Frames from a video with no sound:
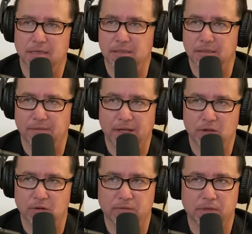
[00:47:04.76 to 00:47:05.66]
in
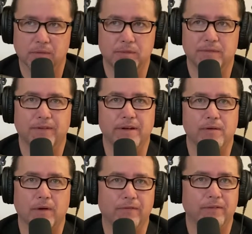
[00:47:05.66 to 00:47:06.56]
Vancouver, it was very
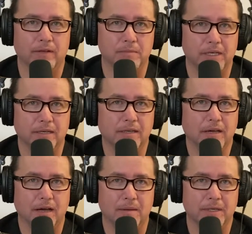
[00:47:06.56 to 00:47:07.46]
rough on me
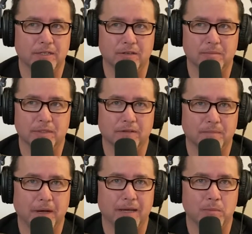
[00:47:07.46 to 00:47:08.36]
in terms of
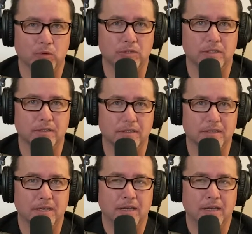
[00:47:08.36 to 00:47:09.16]
my emotions.